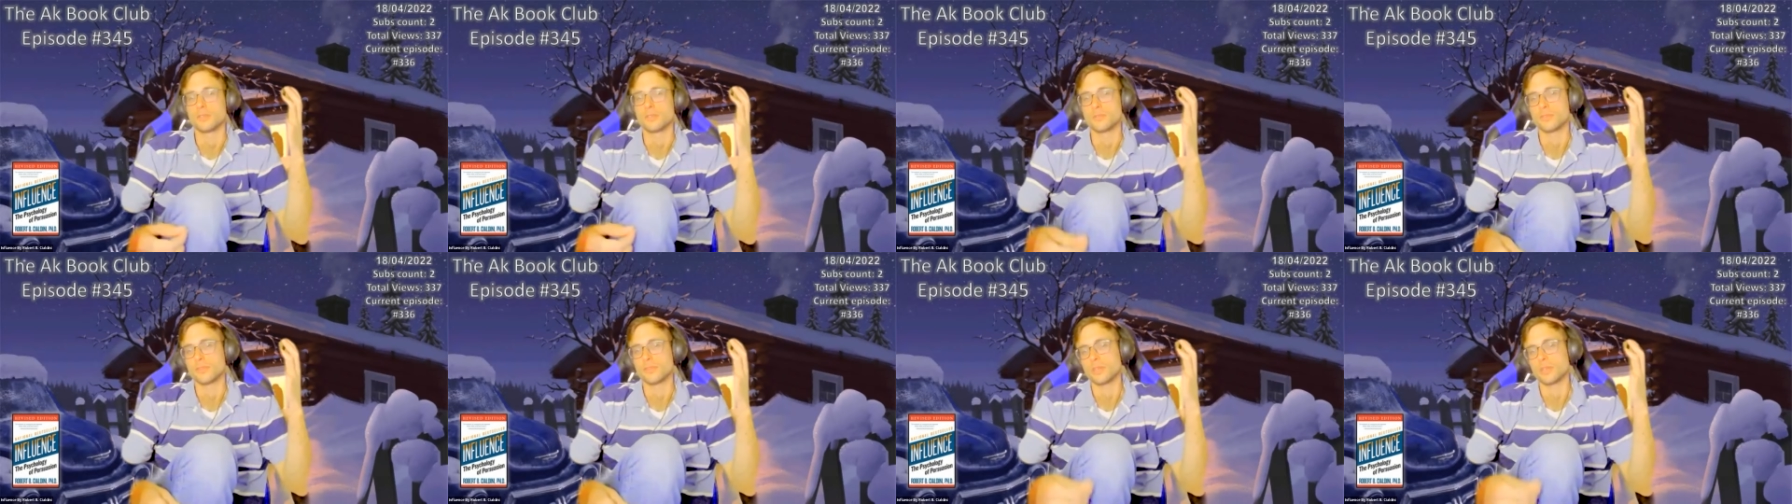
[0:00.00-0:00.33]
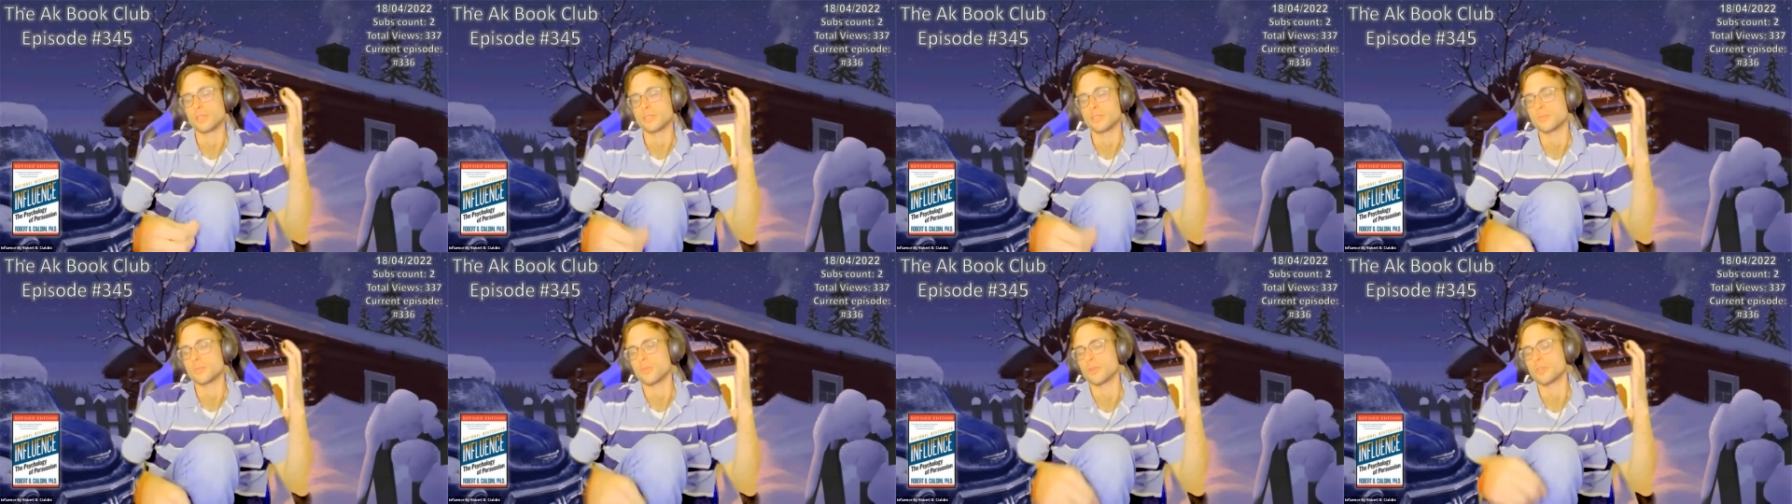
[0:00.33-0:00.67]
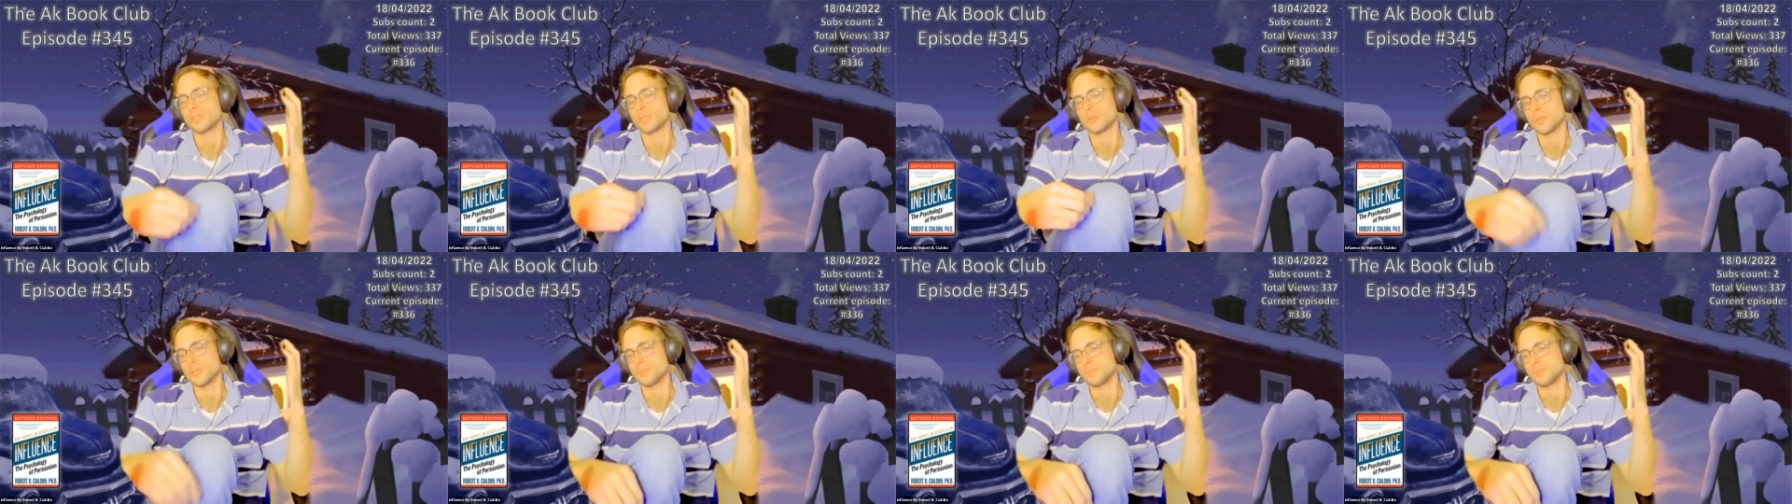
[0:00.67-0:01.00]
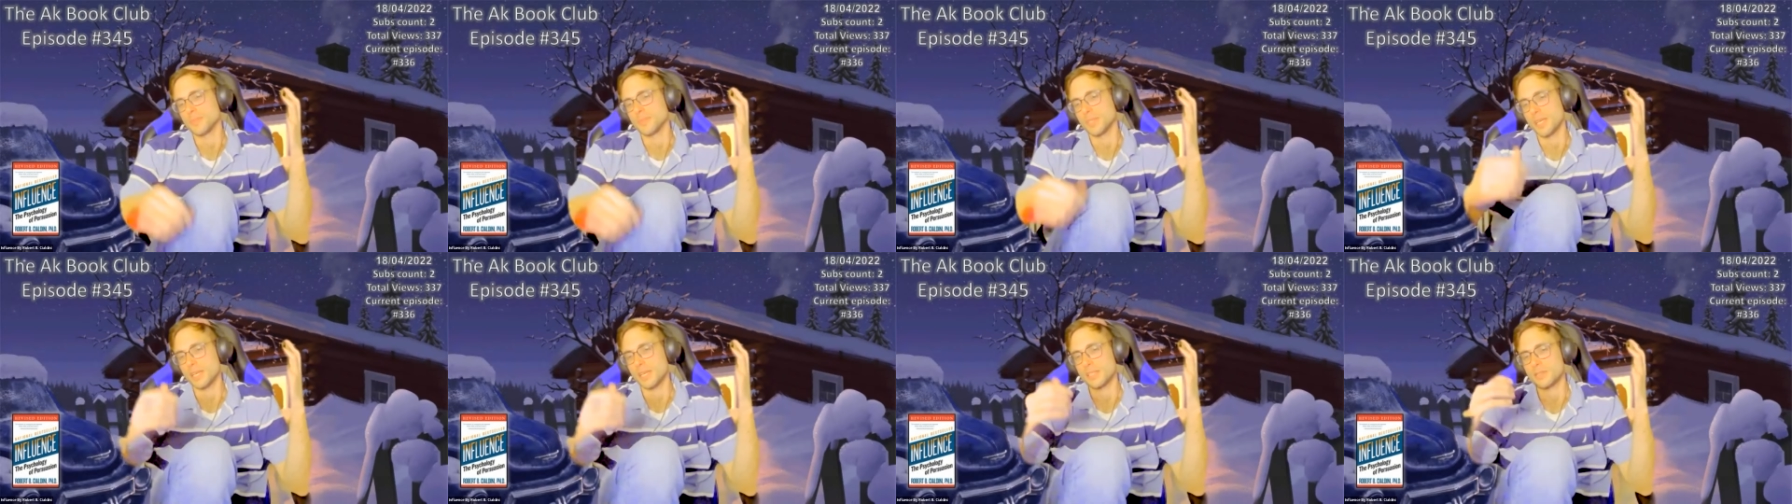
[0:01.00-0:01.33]
for supporting me.
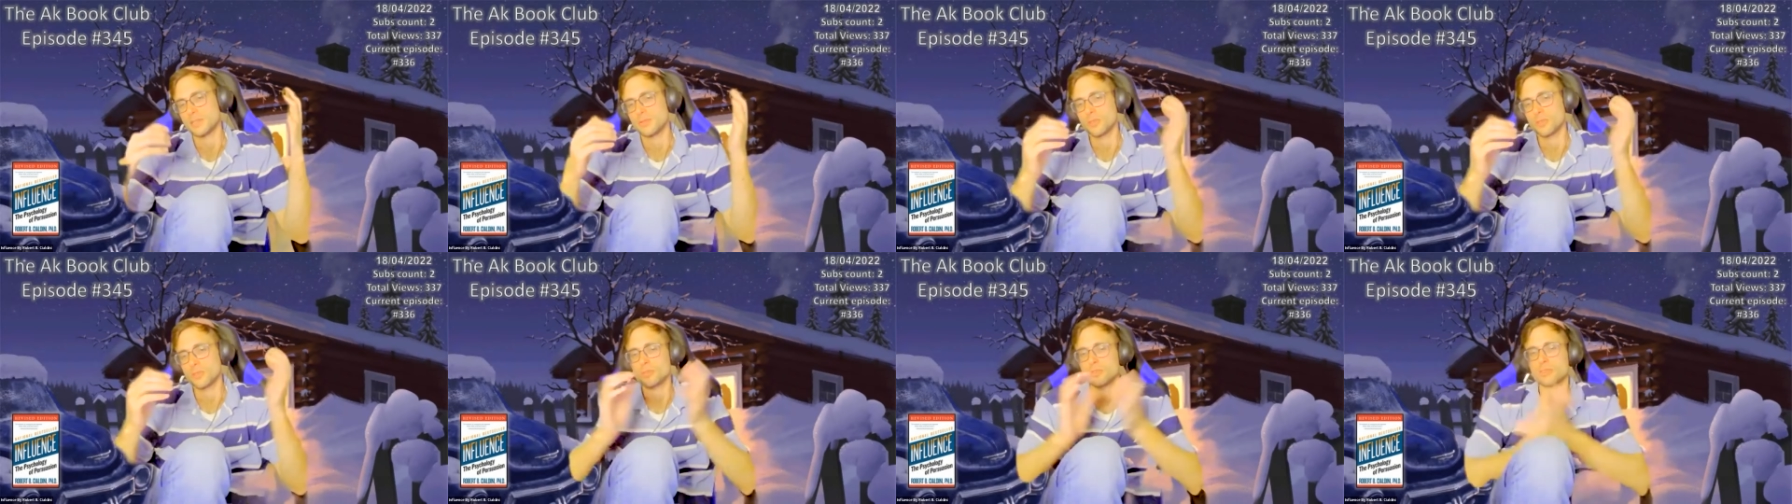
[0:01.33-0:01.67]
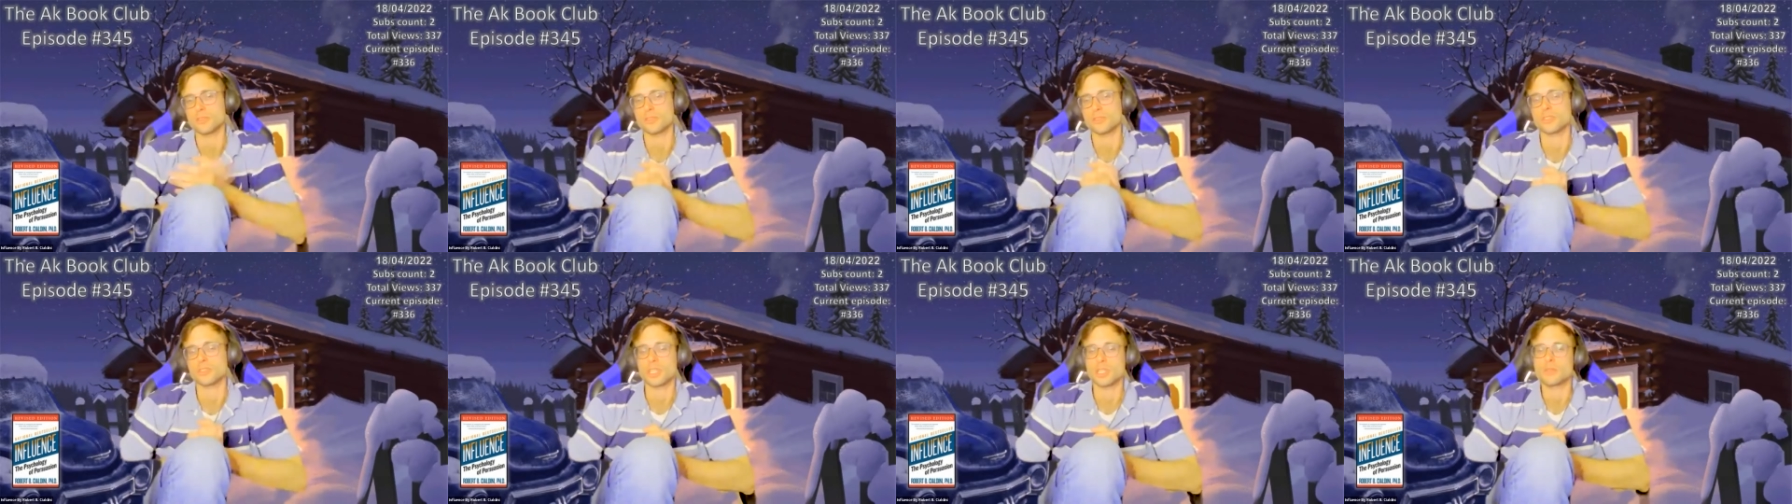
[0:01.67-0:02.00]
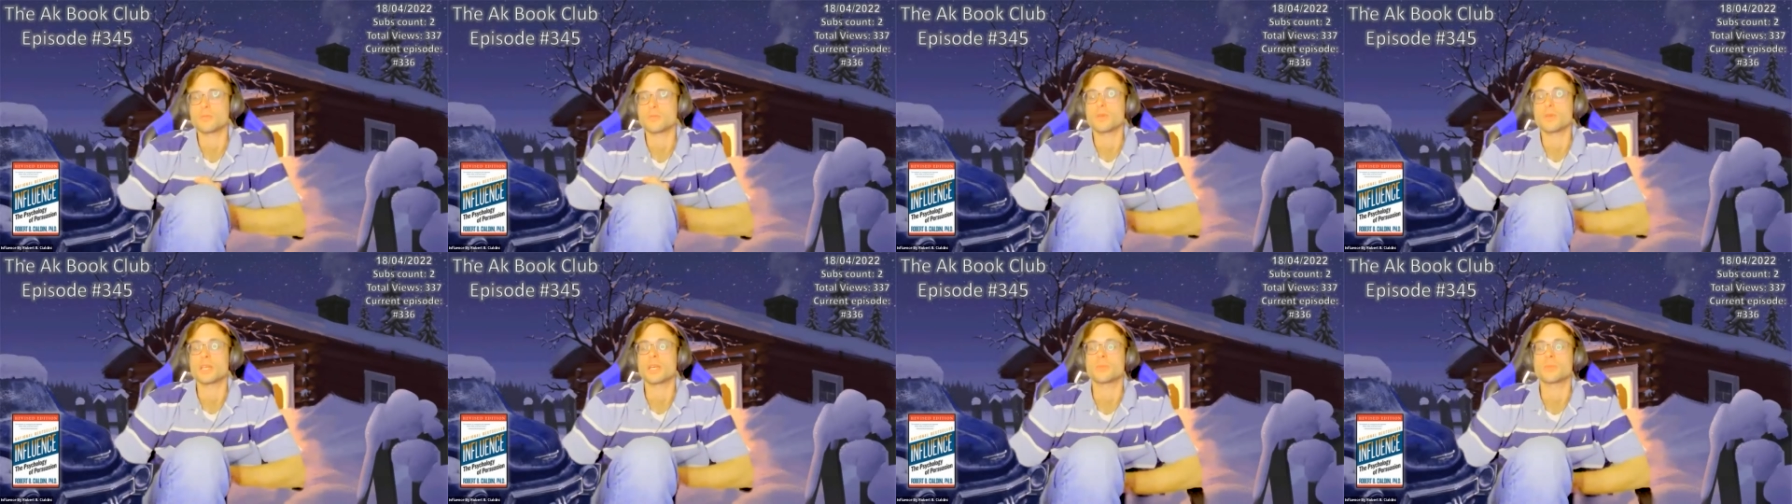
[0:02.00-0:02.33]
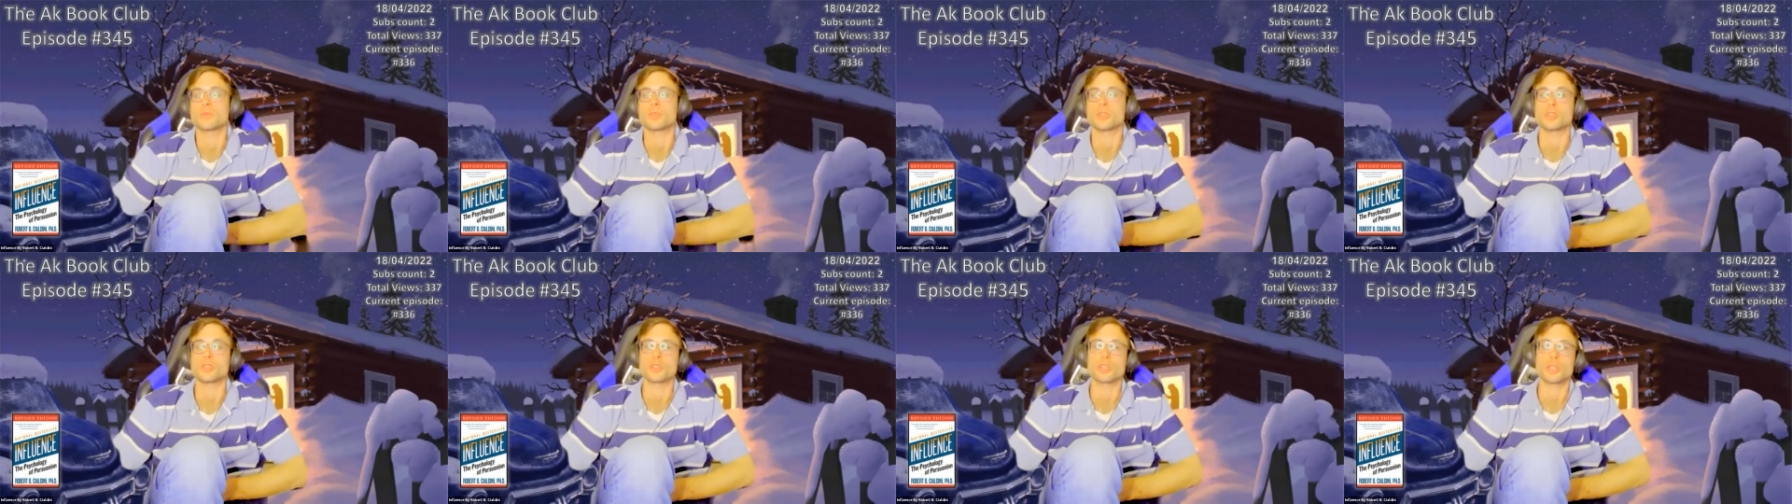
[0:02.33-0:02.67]
You guys, if you're new to the channel, welcome
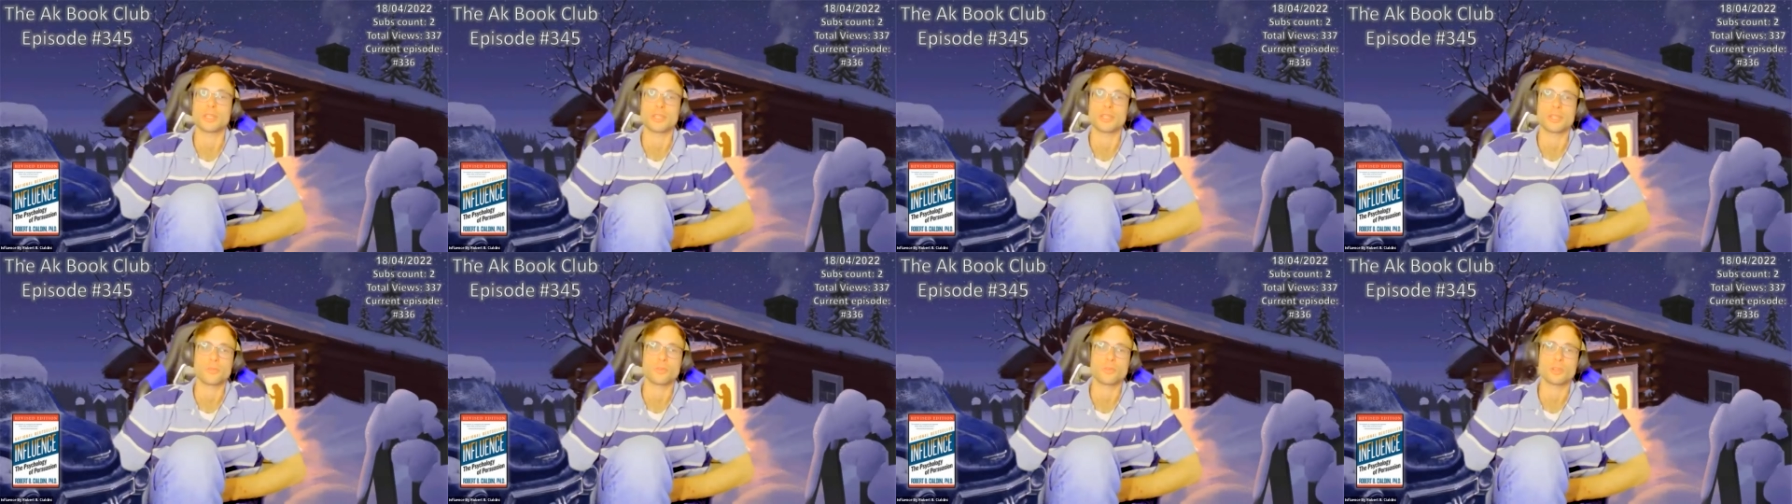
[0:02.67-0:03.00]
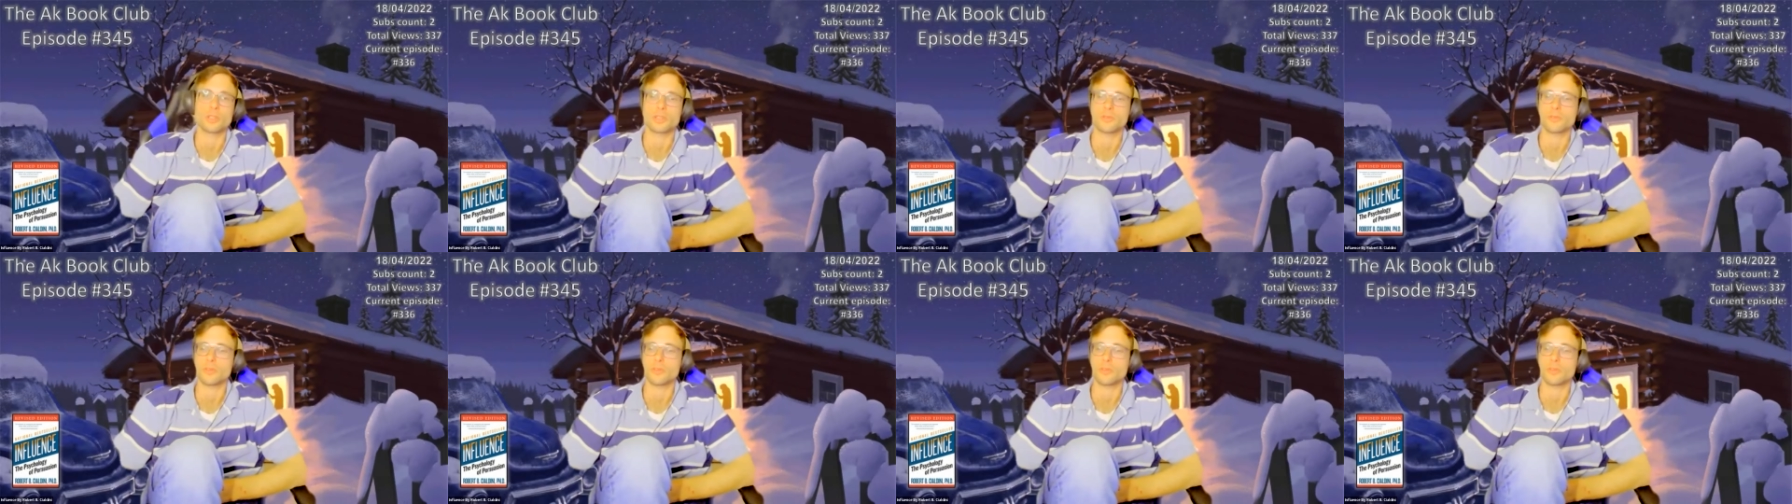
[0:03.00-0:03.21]
to the NGFON.